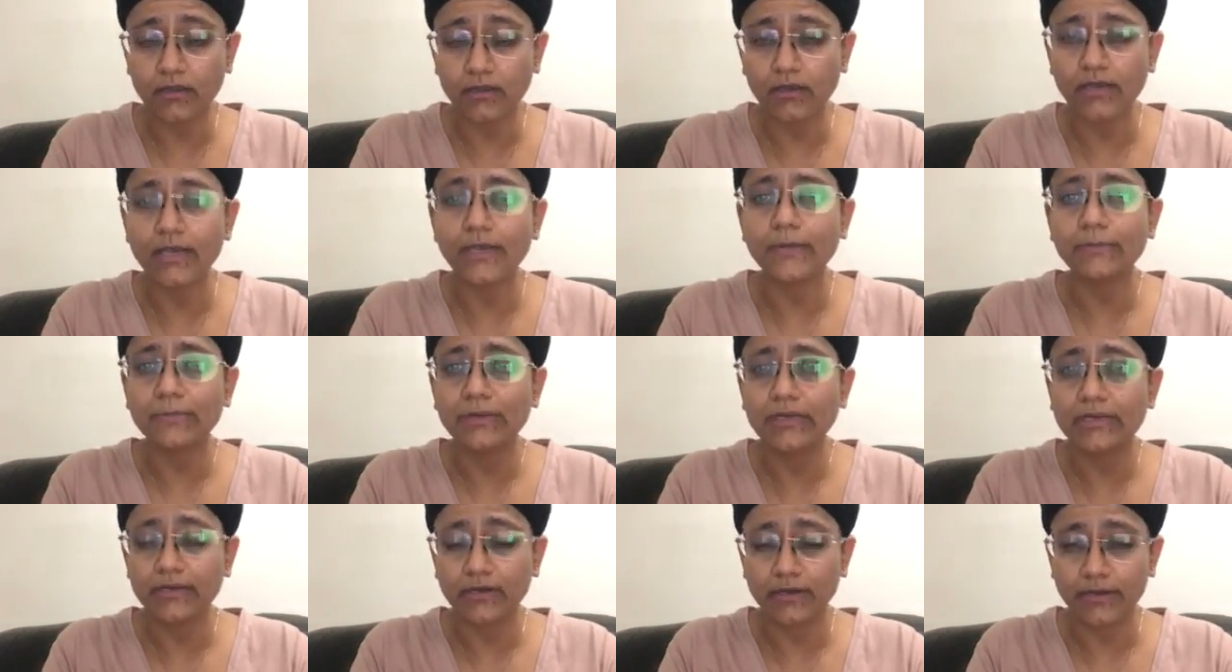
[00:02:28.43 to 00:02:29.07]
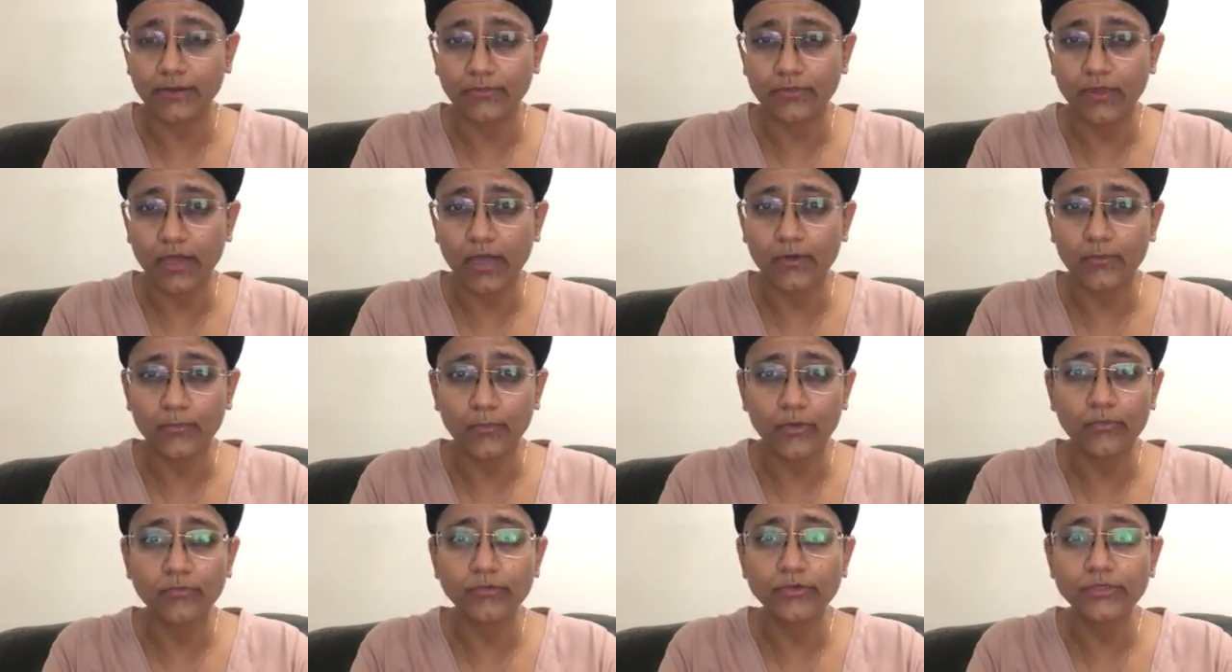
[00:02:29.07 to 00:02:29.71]
Let me tell you that.
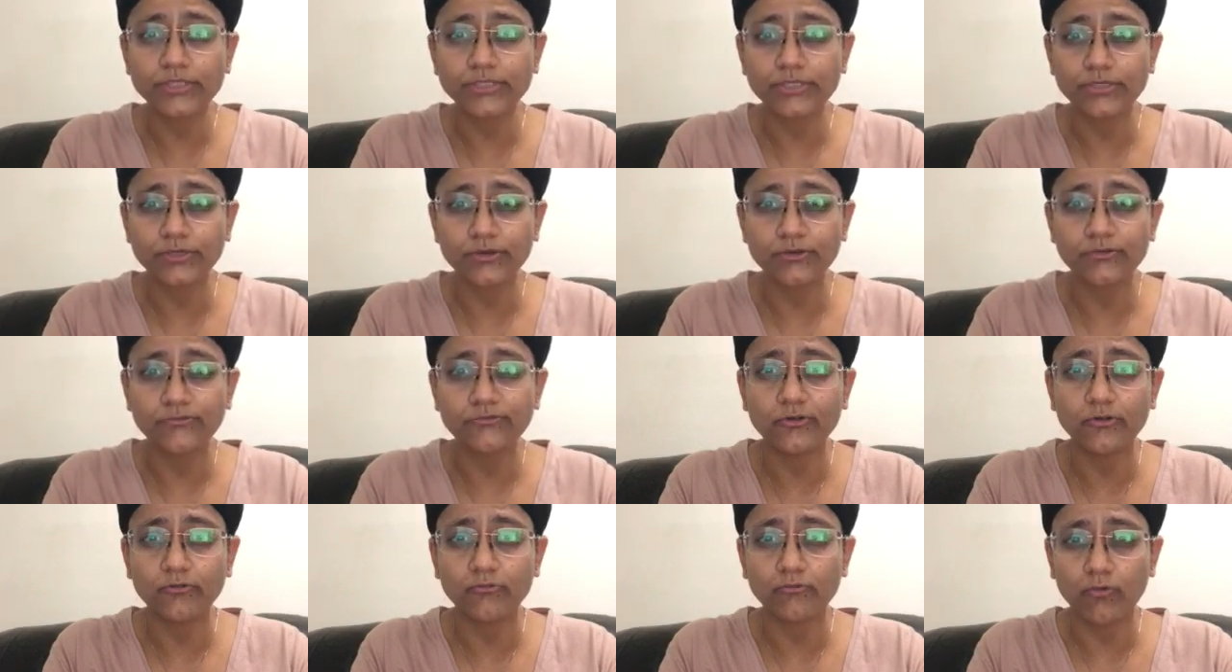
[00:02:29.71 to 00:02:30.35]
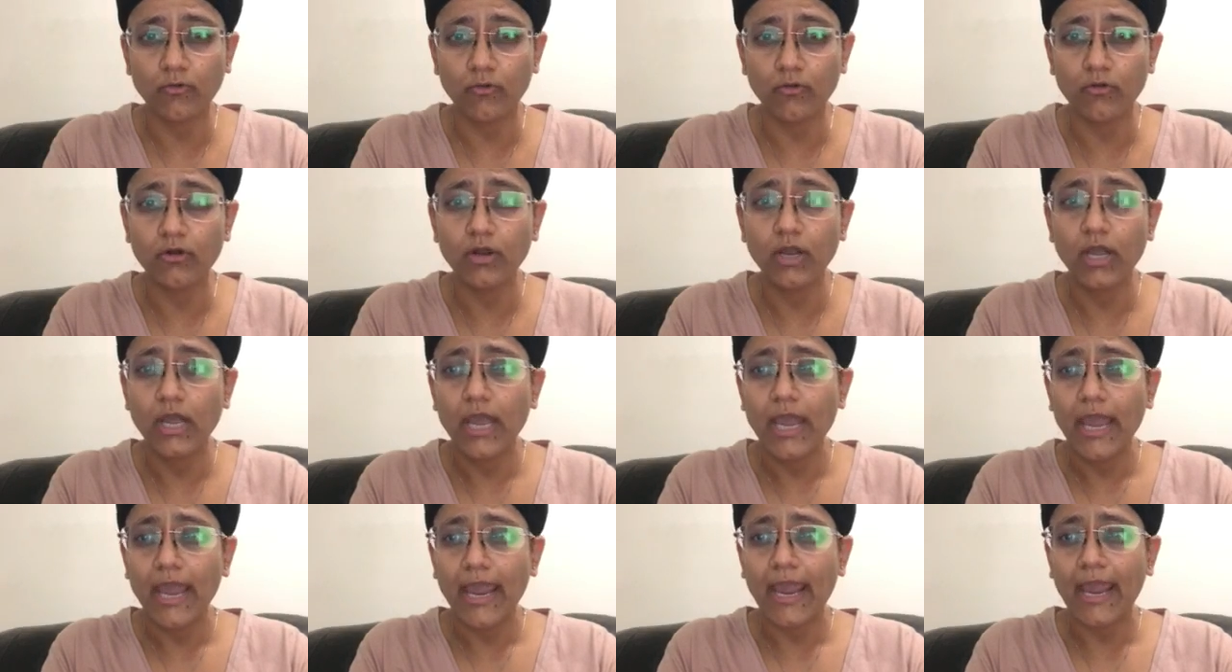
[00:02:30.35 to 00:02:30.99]
We were served a roll
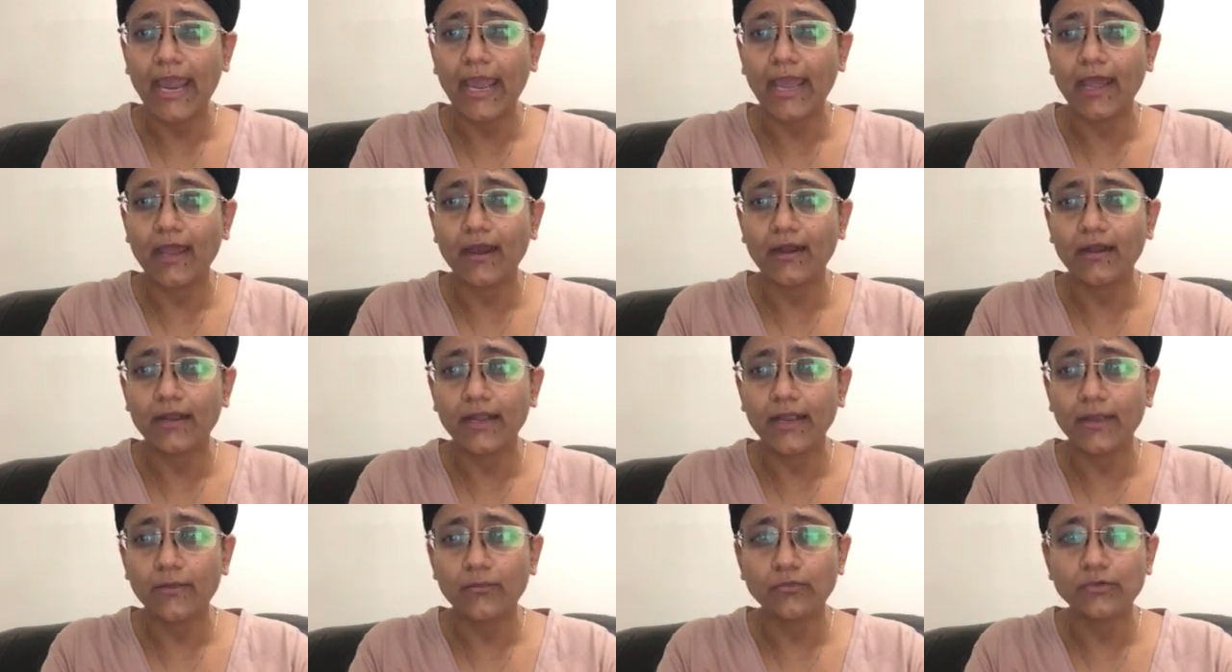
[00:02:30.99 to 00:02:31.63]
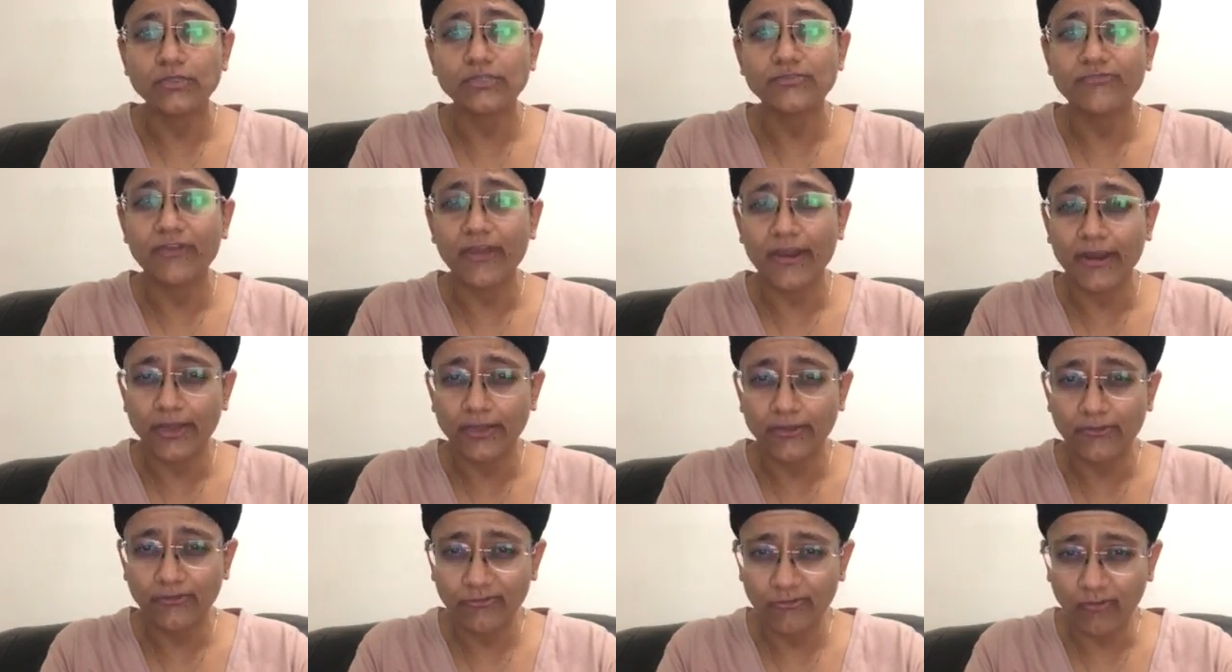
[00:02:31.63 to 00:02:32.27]
and it was
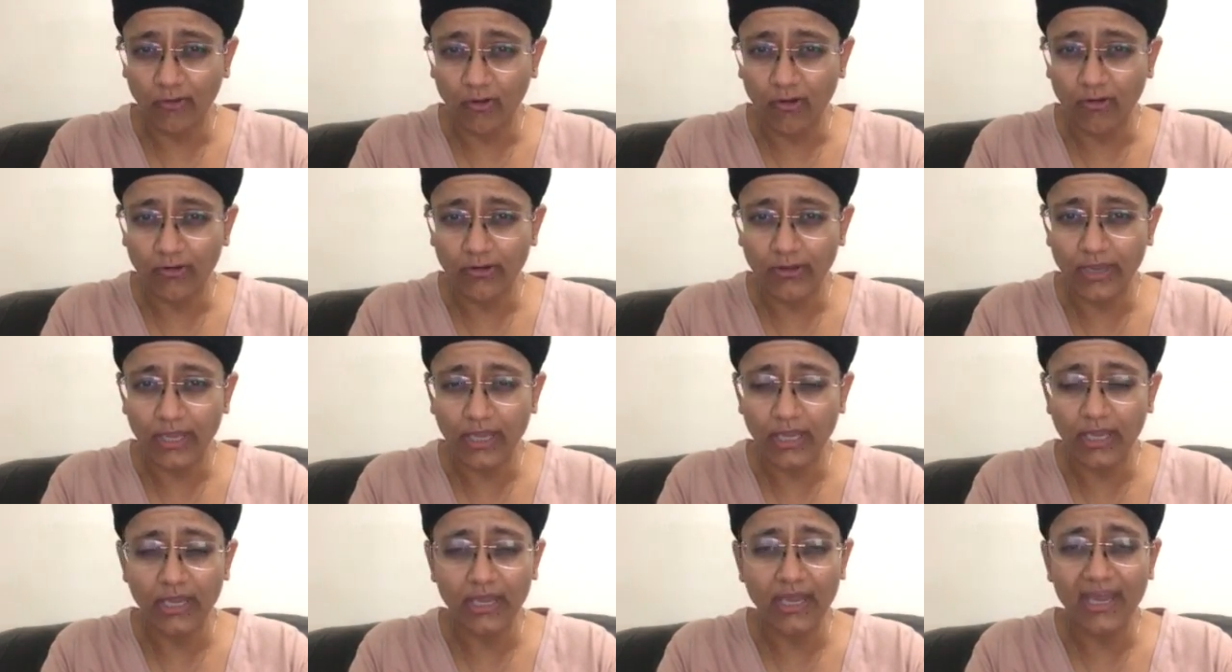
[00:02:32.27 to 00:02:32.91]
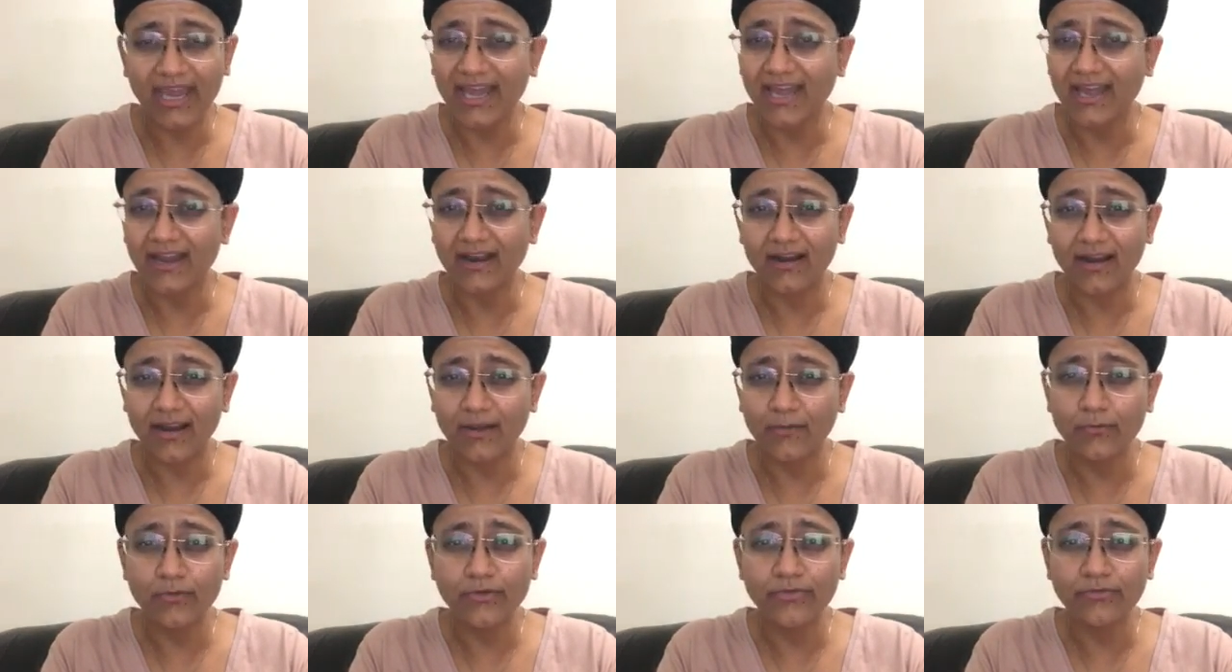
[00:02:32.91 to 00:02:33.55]
very soggy and
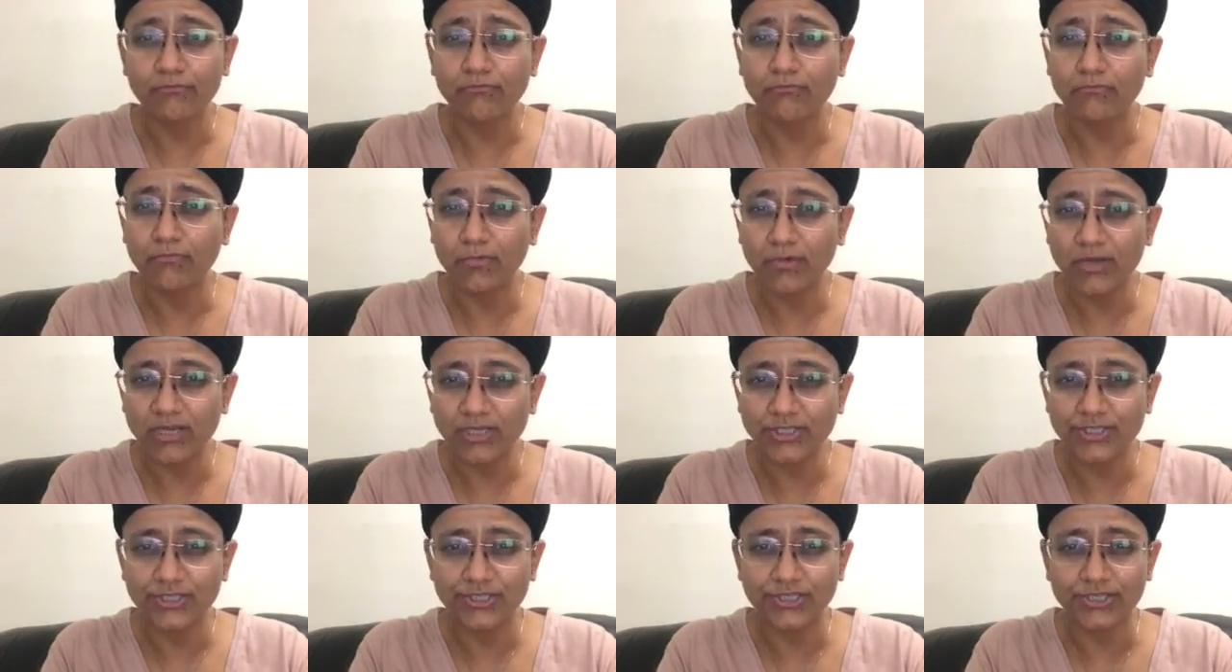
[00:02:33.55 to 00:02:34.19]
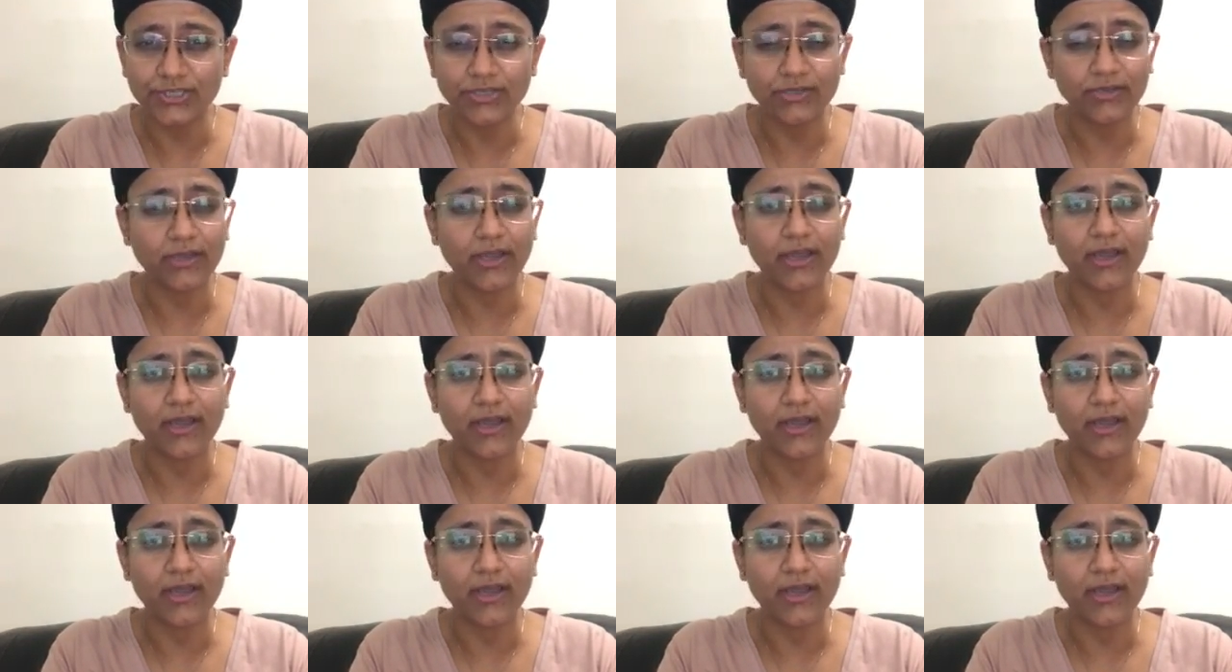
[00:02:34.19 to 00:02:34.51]
it was mushy.